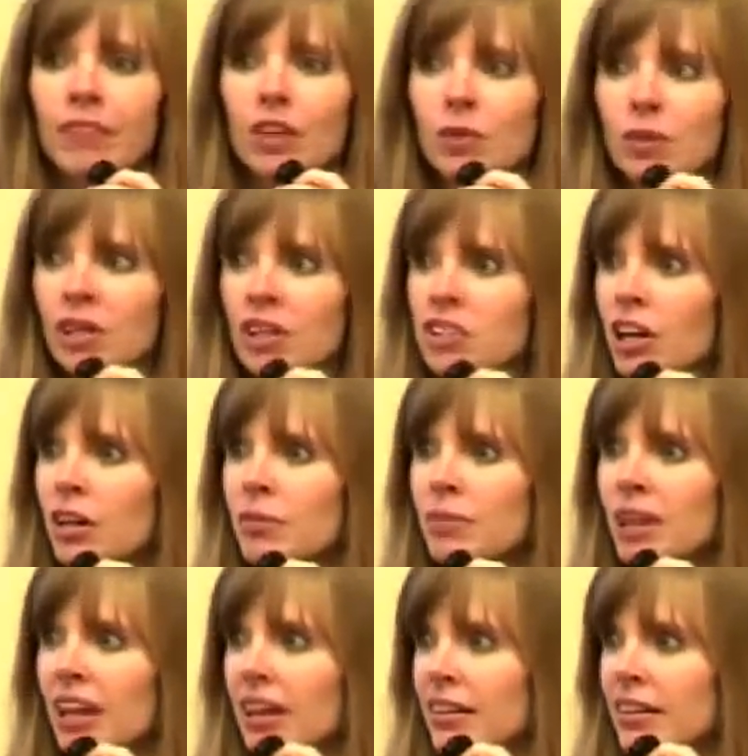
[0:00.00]
Quit our job,
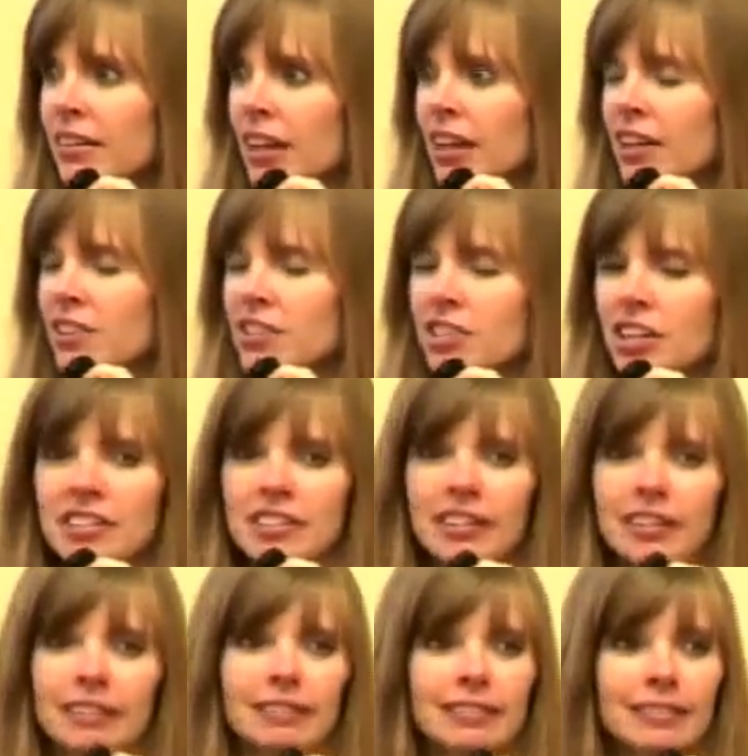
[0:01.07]
and
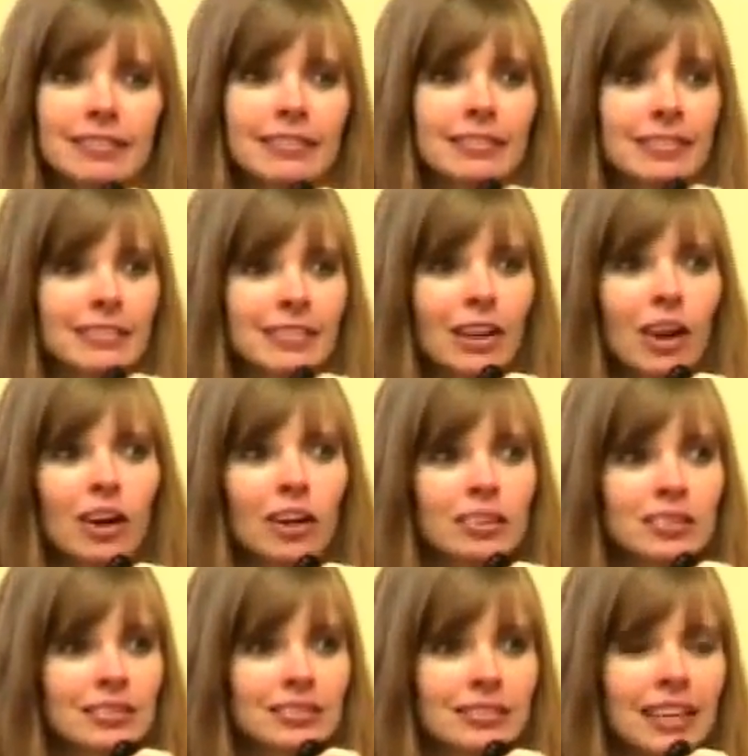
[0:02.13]
Justin
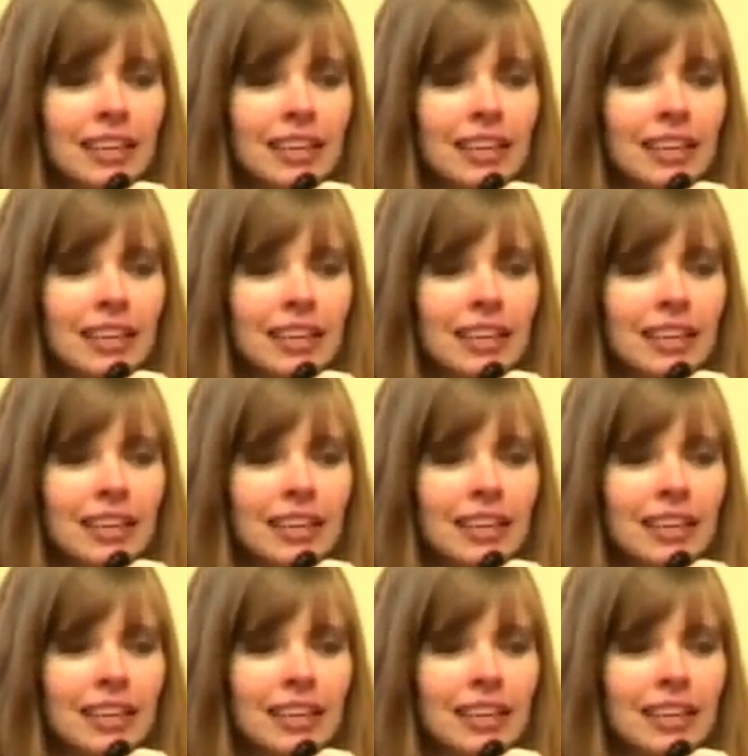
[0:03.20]
calls,